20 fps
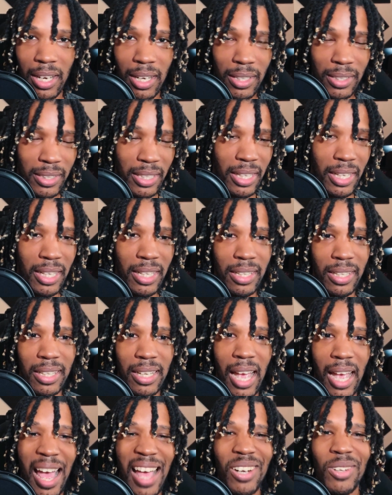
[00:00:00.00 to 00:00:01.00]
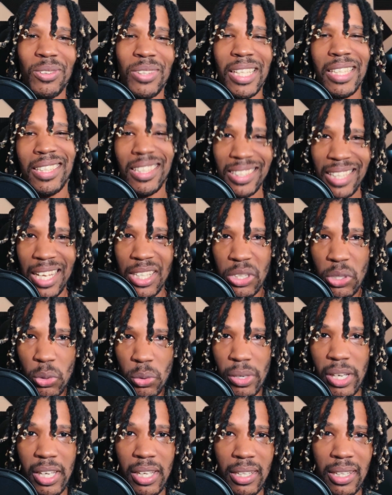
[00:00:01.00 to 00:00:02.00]
And I don't think that that's
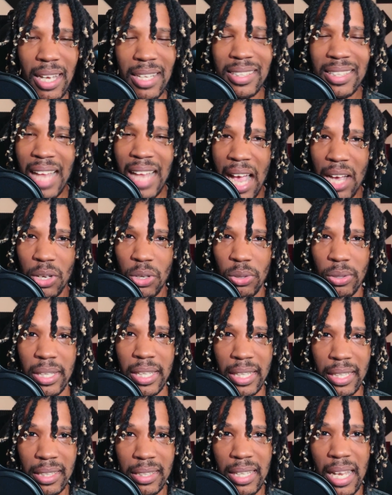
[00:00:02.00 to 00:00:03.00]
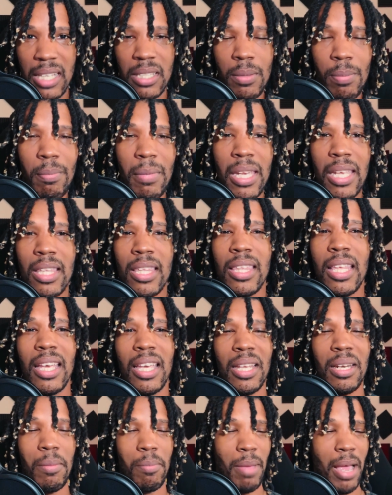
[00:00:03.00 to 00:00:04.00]
greed. That's not greed. That's me
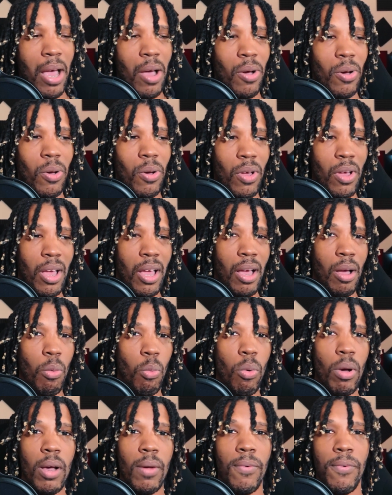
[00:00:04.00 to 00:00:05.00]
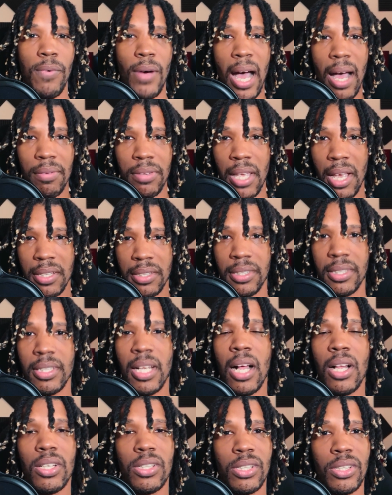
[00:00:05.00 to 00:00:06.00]
thinking about what
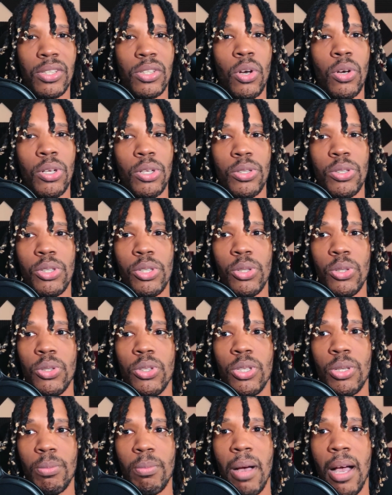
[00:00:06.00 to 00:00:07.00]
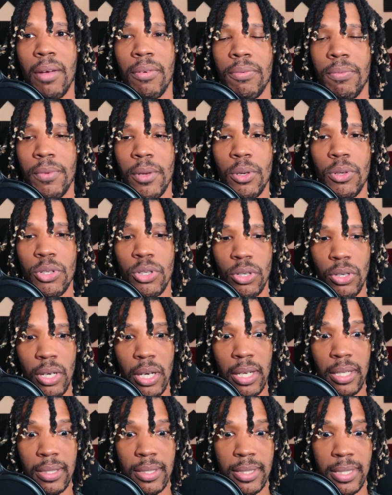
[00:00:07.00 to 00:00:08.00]
$5,000 is going to do to my future
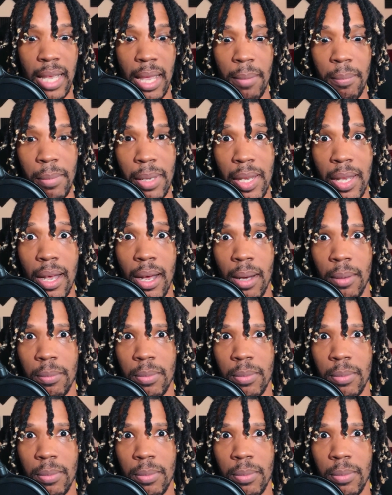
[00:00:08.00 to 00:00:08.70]
and set me up.